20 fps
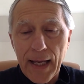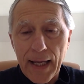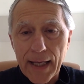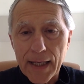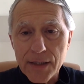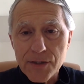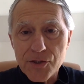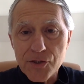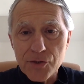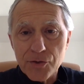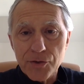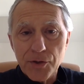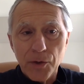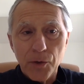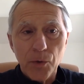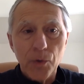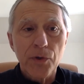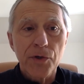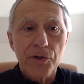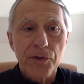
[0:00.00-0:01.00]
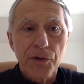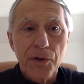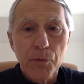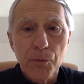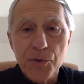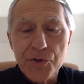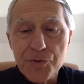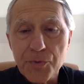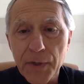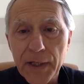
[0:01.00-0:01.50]
And so the order in
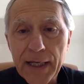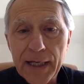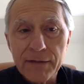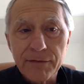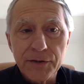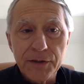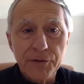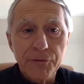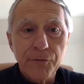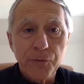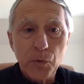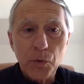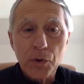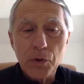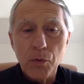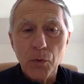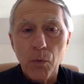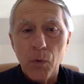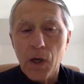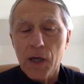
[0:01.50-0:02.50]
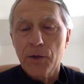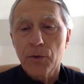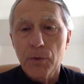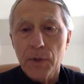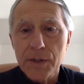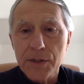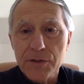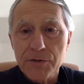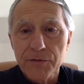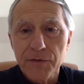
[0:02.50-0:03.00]
which we cover the four
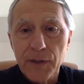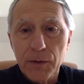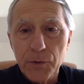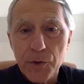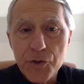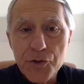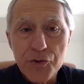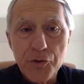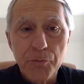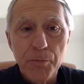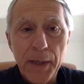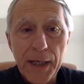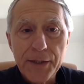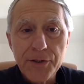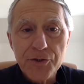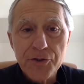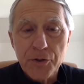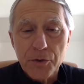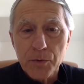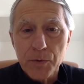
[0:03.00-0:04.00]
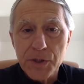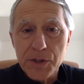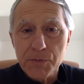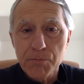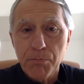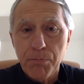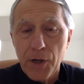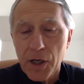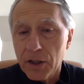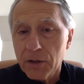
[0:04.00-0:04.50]
quadrants of our 2x2 is
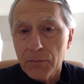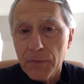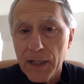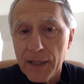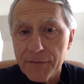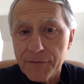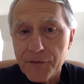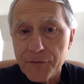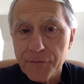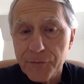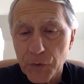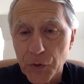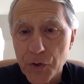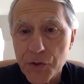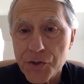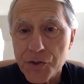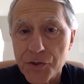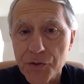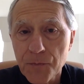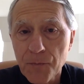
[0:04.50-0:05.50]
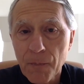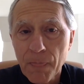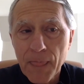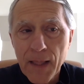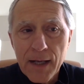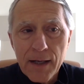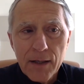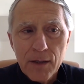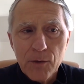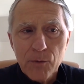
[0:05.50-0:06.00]
bottom left first,
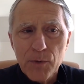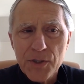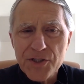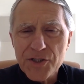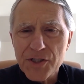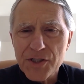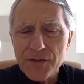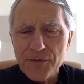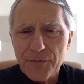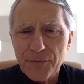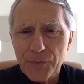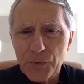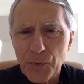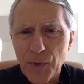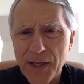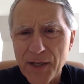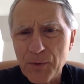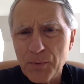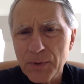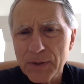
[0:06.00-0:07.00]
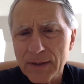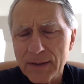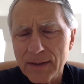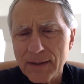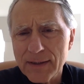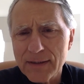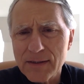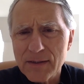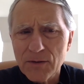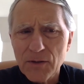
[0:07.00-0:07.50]
which is
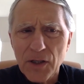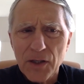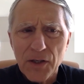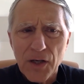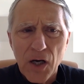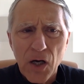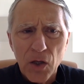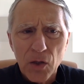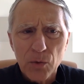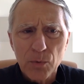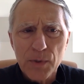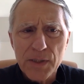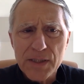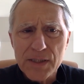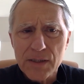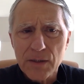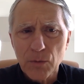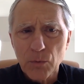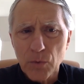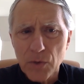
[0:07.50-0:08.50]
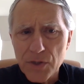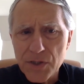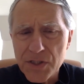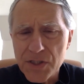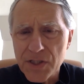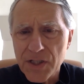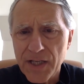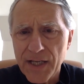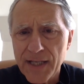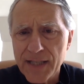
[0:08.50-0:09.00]
frequently, though not always, the
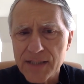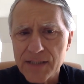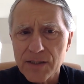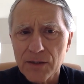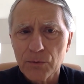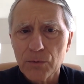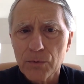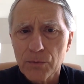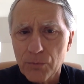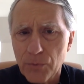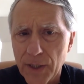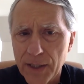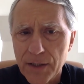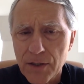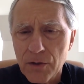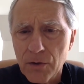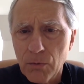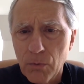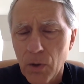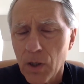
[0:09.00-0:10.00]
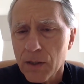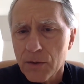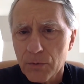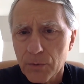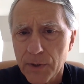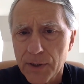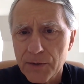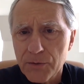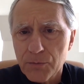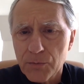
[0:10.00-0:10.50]
worst case, the red
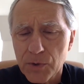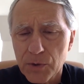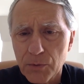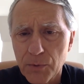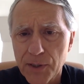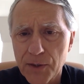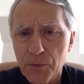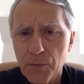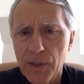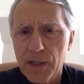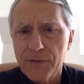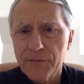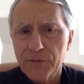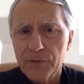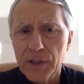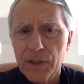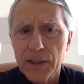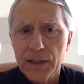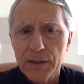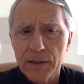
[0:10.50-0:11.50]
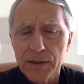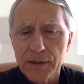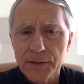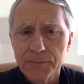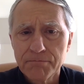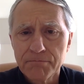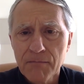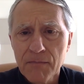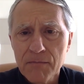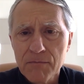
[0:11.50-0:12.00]
quadrant, where we quite frankly
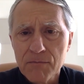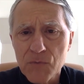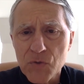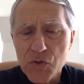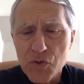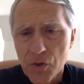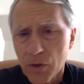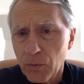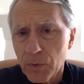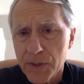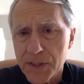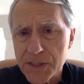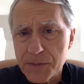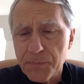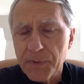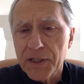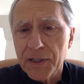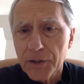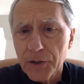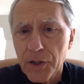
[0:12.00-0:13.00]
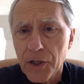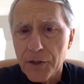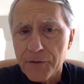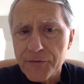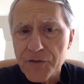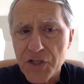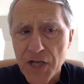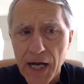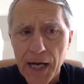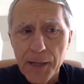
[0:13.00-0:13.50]
don't want to spend a lot of
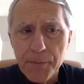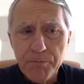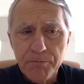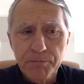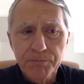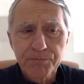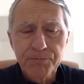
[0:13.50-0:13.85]
time.